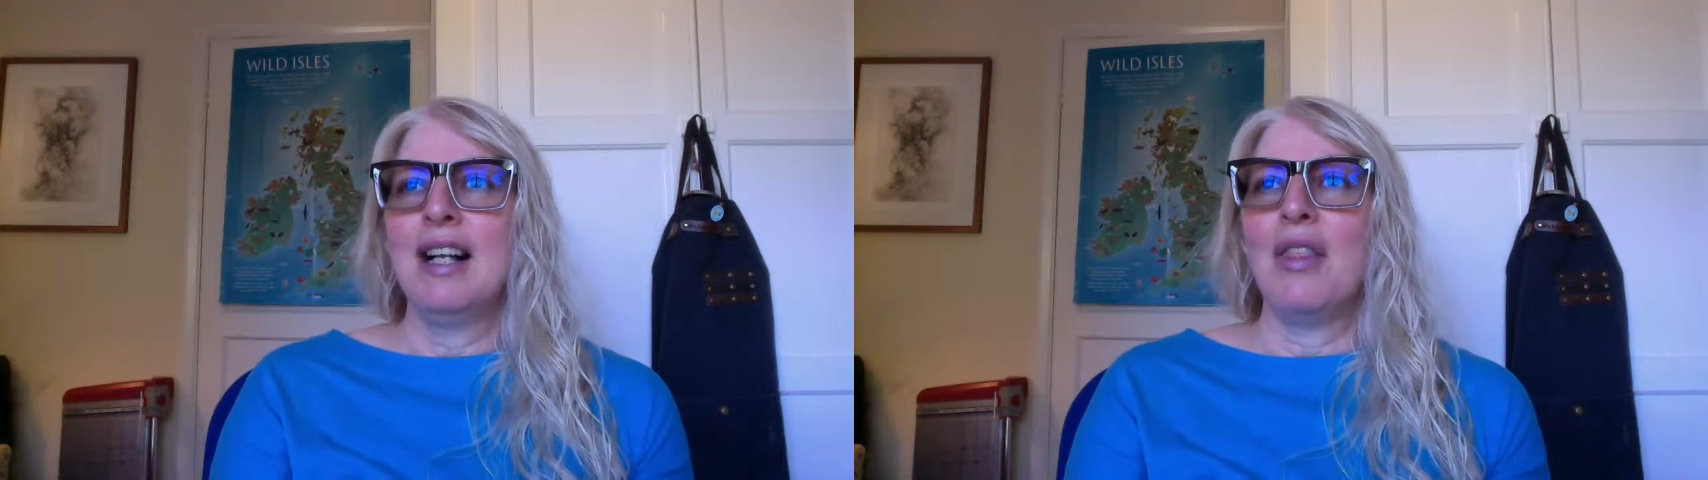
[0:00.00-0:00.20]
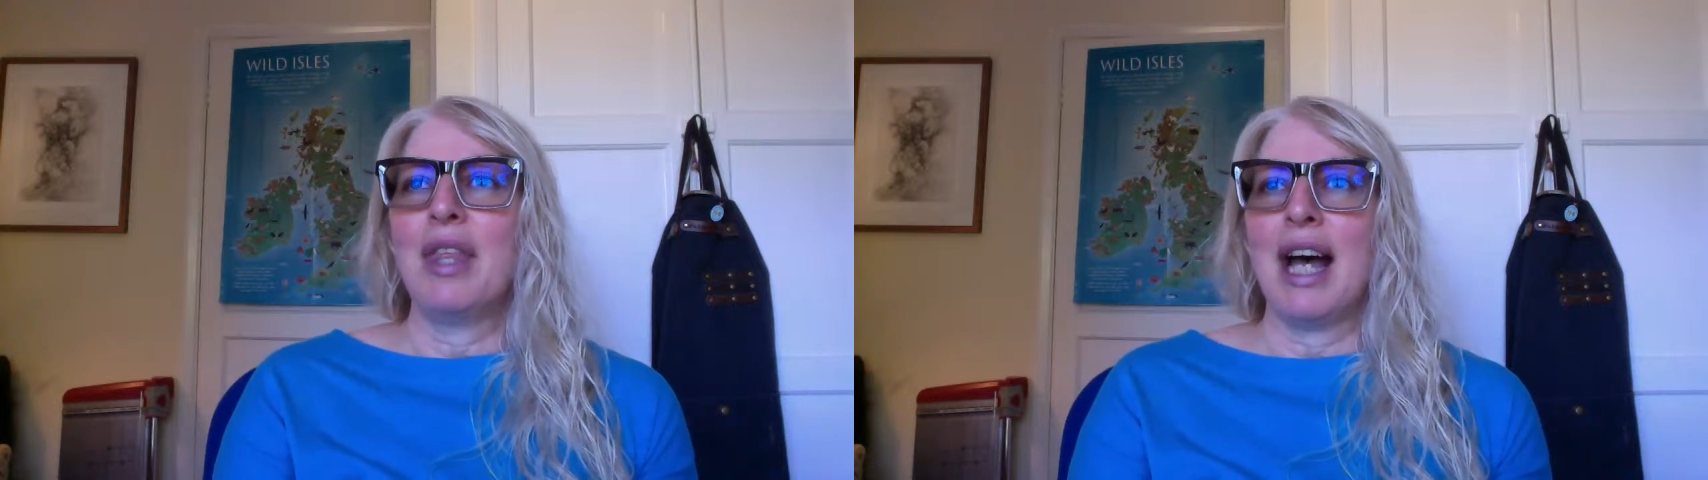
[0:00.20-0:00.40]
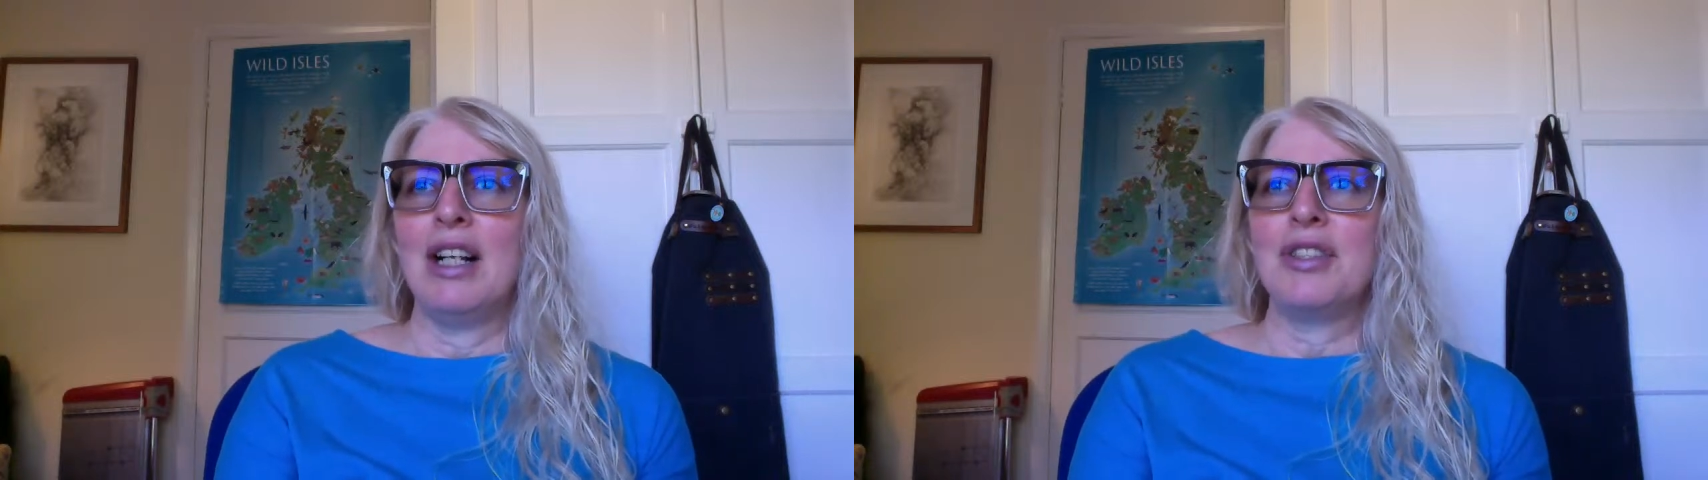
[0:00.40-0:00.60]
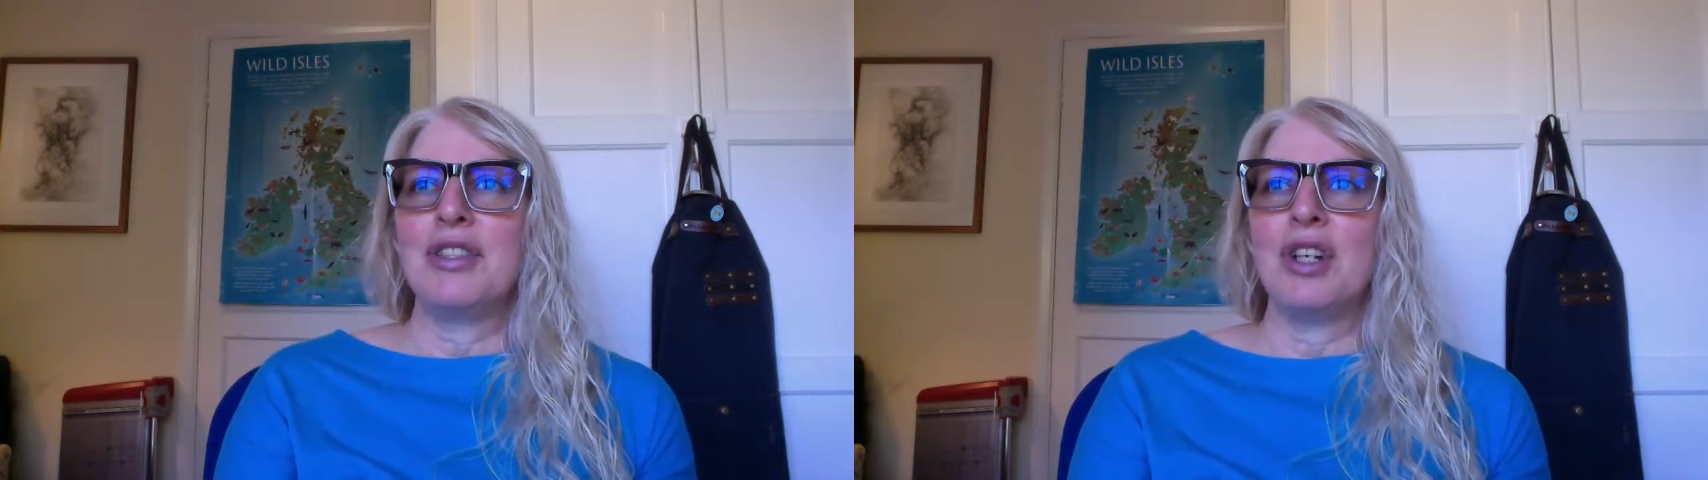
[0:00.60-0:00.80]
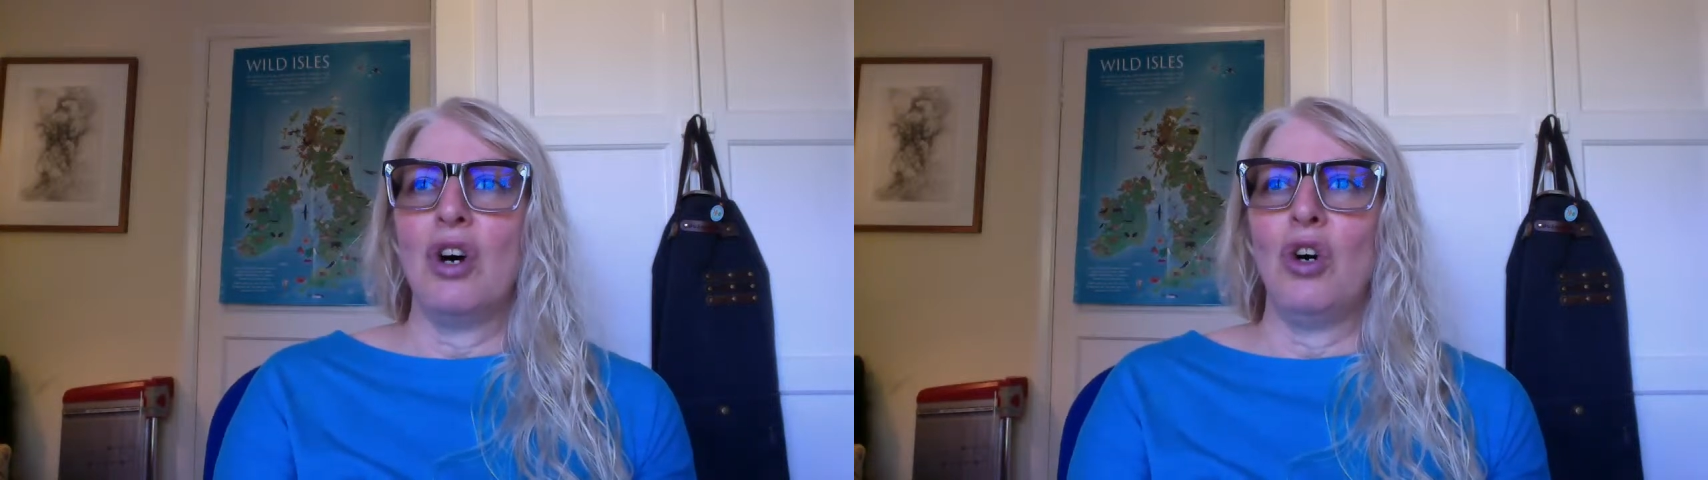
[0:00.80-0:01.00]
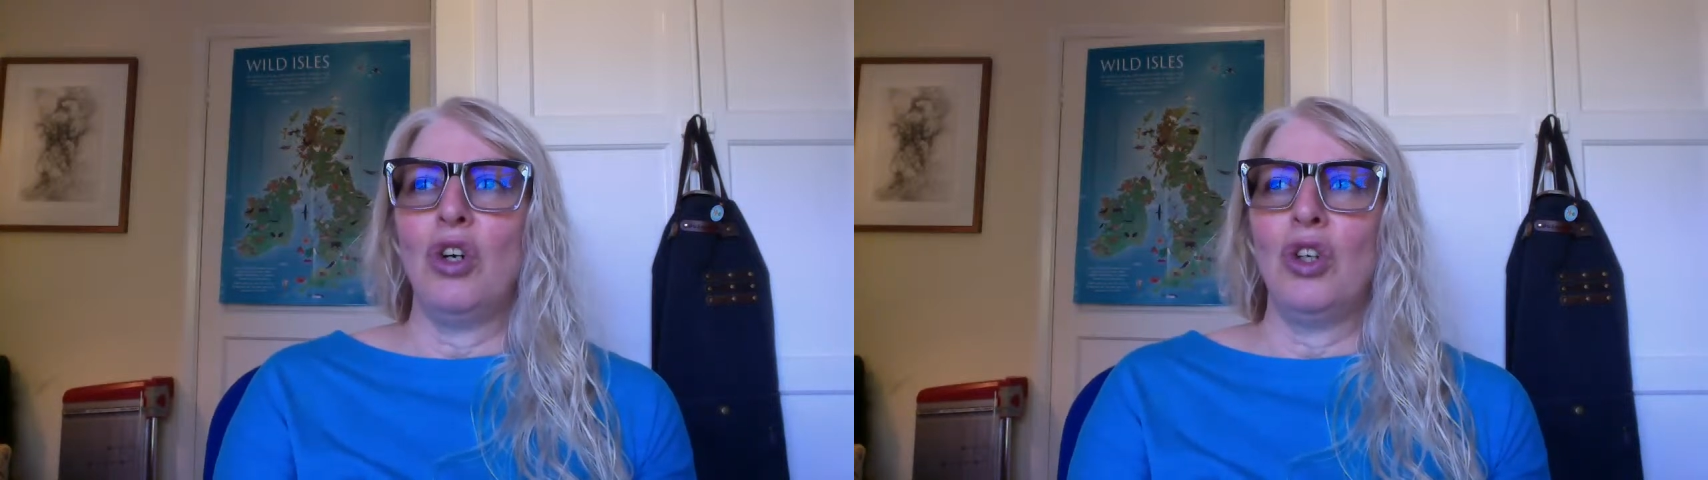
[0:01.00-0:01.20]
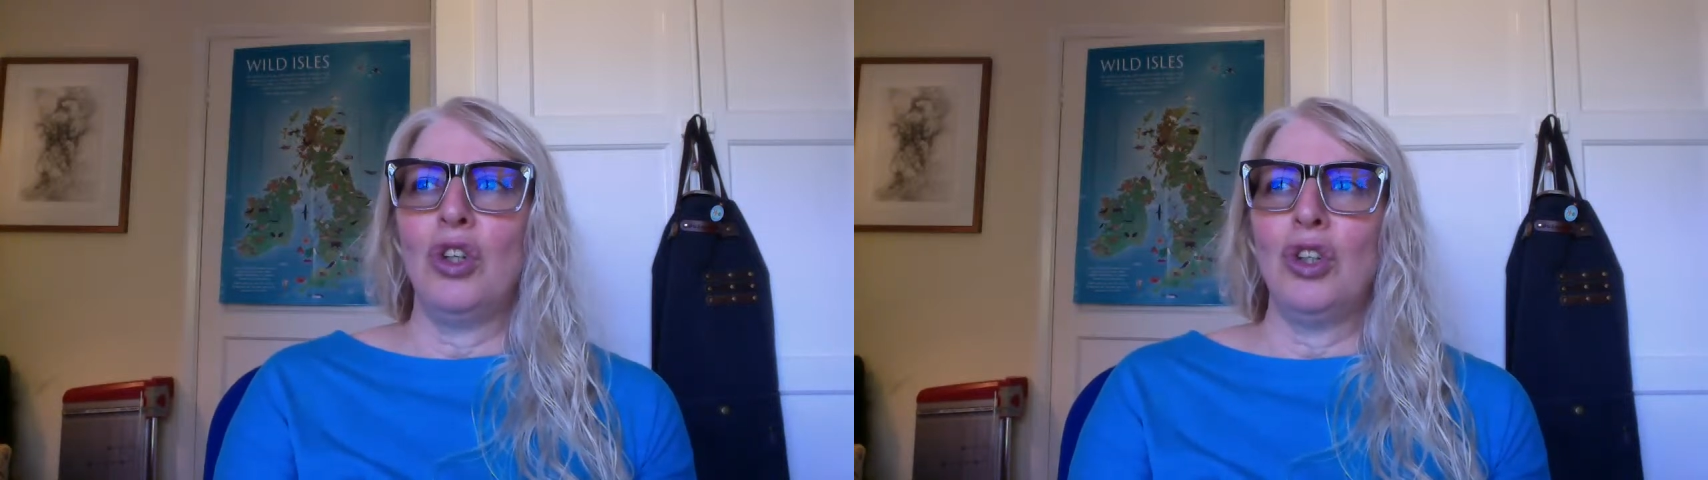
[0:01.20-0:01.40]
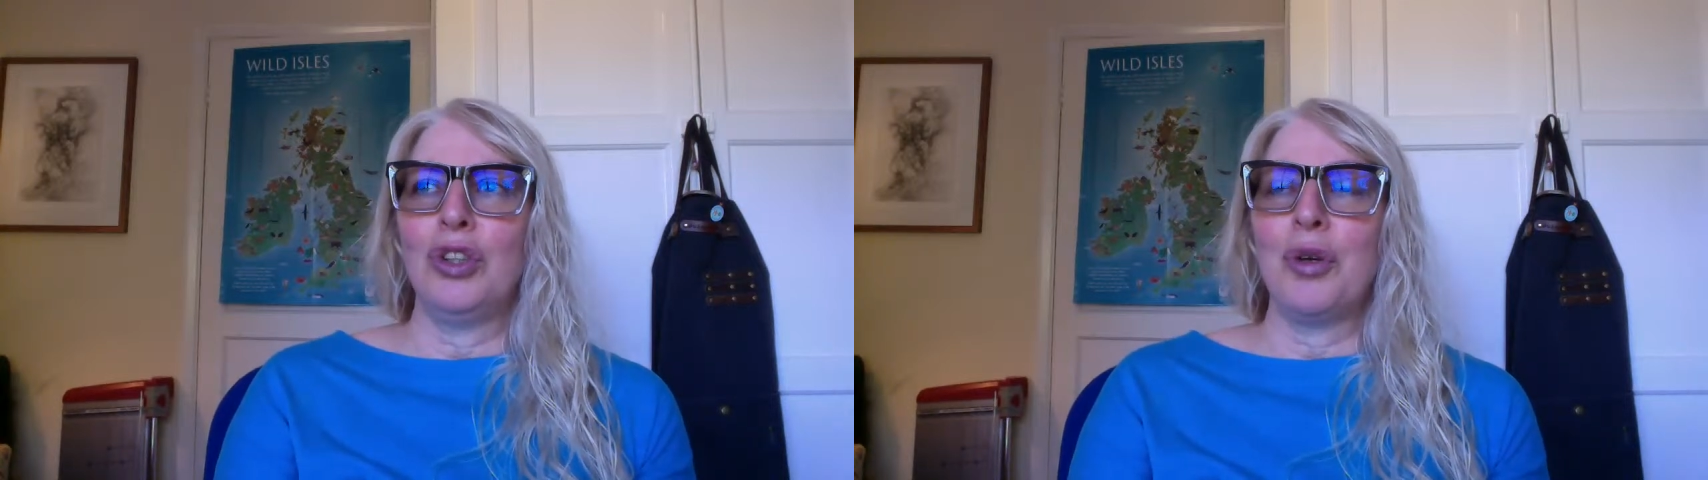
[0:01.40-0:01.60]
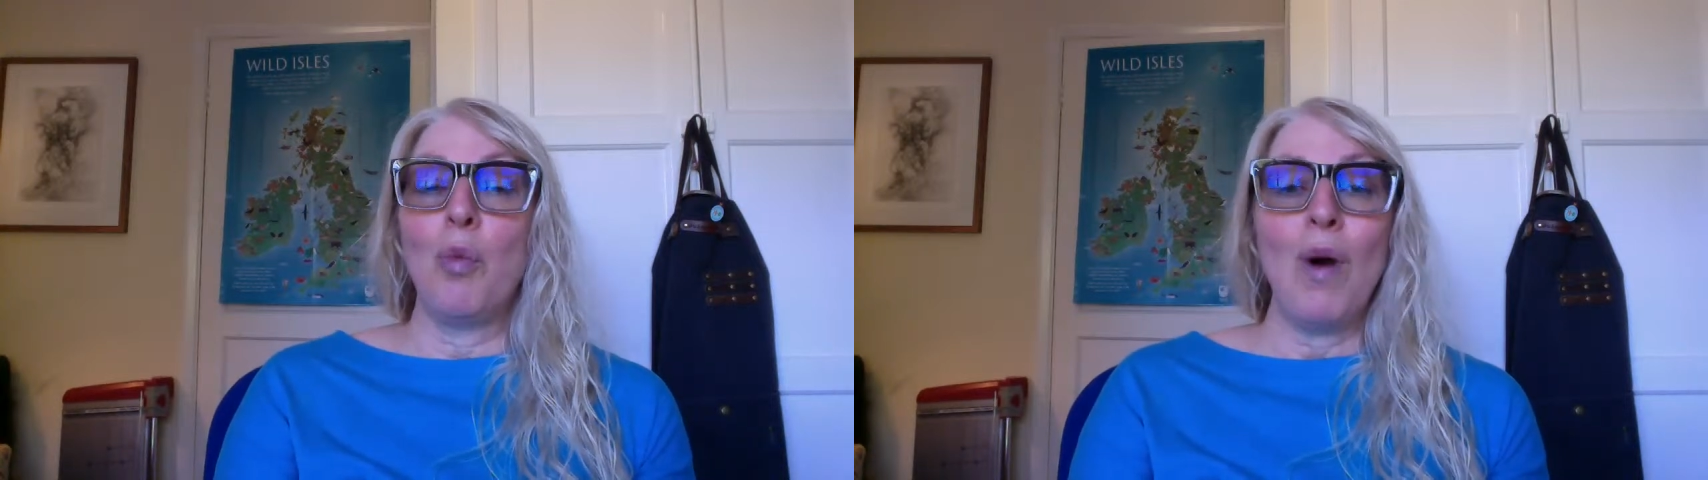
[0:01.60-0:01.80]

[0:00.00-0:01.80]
that on